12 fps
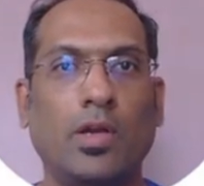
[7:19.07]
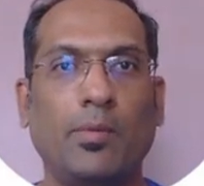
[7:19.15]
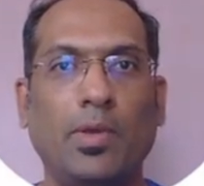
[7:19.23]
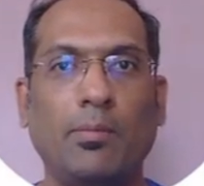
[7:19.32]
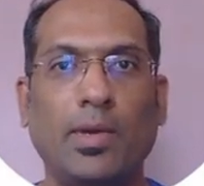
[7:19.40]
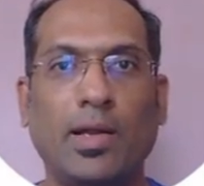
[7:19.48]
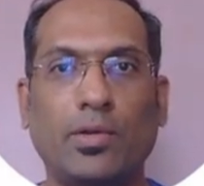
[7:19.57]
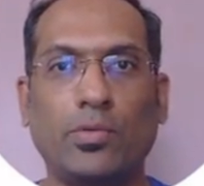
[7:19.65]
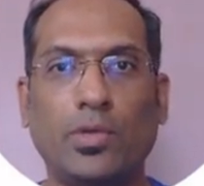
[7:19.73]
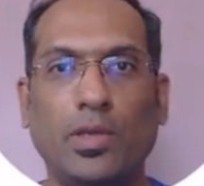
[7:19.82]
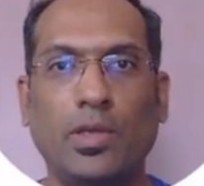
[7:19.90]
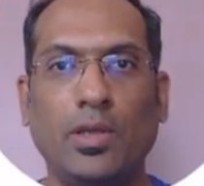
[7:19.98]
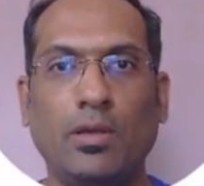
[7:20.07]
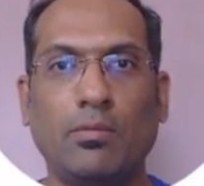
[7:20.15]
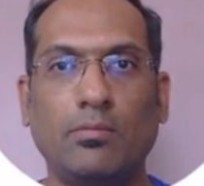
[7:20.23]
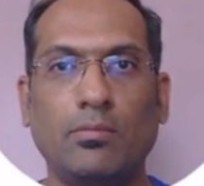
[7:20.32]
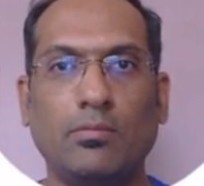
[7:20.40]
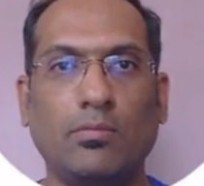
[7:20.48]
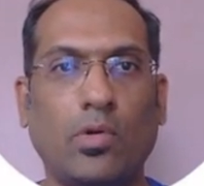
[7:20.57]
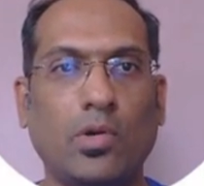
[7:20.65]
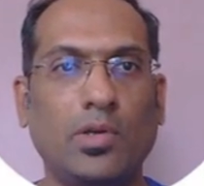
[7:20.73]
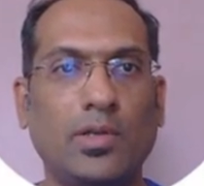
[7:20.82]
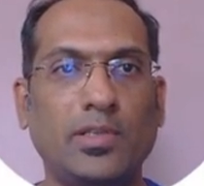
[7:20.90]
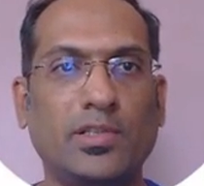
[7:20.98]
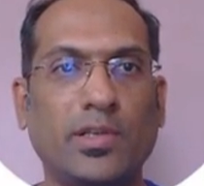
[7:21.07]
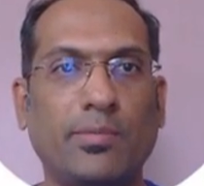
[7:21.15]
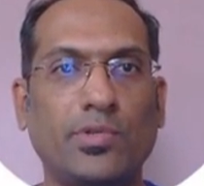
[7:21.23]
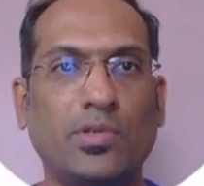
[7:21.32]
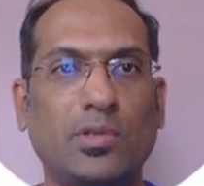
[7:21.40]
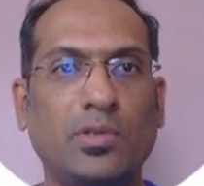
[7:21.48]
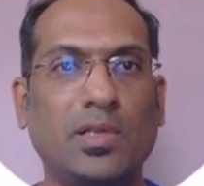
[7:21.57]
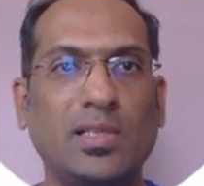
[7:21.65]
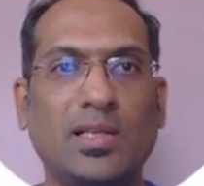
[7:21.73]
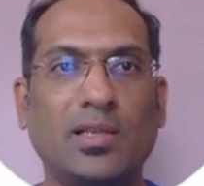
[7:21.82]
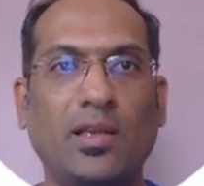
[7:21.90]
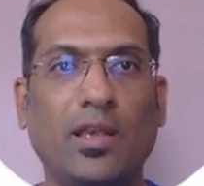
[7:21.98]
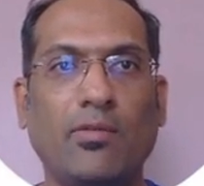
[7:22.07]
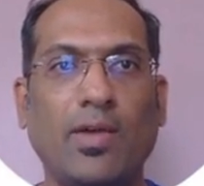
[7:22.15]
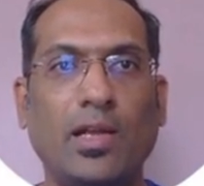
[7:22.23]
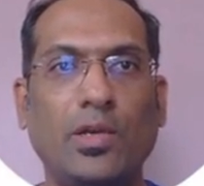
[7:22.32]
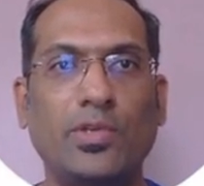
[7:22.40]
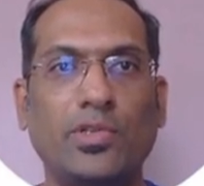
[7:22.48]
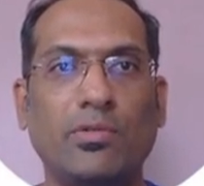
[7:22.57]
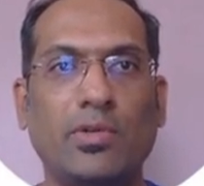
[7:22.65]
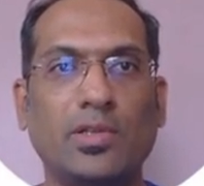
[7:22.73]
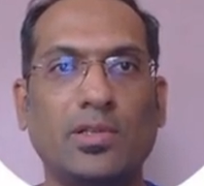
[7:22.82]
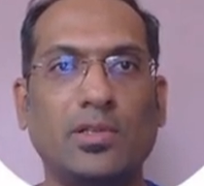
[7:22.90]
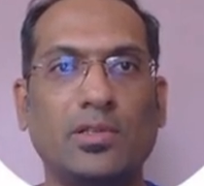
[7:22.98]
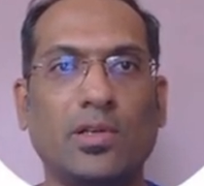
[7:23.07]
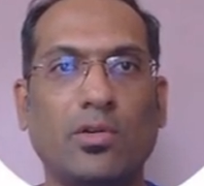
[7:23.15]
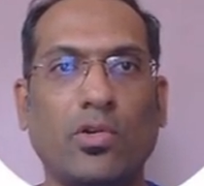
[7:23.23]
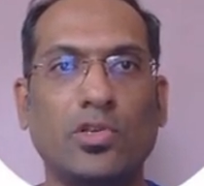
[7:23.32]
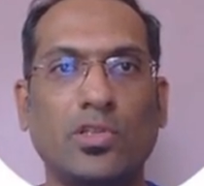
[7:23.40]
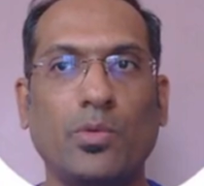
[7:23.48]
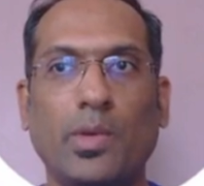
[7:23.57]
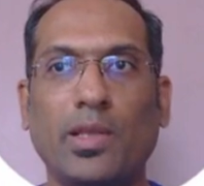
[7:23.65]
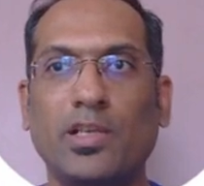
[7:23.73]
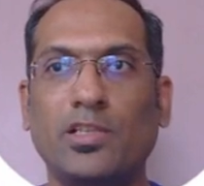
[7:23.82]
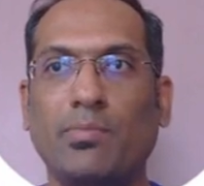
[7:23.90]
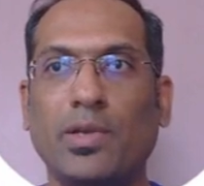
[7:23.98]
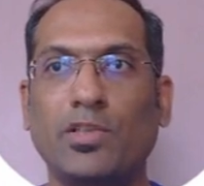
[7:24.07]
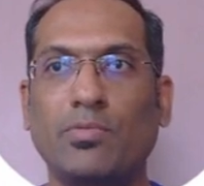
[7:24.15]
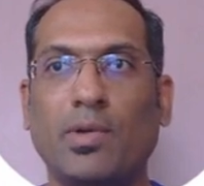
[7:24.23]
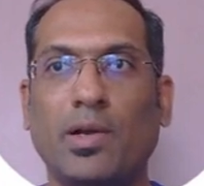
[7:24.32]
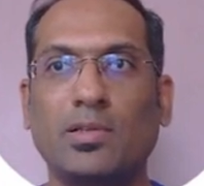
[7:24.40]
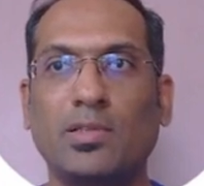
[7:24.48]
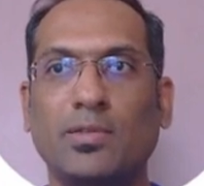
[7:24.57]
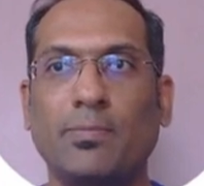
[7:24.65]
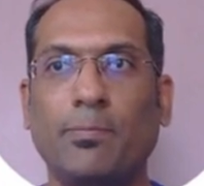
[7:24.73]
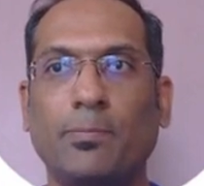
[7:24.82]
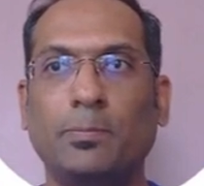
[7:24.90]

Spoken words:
Coming back to the model description, these are the evaluation results across the various benchmarks.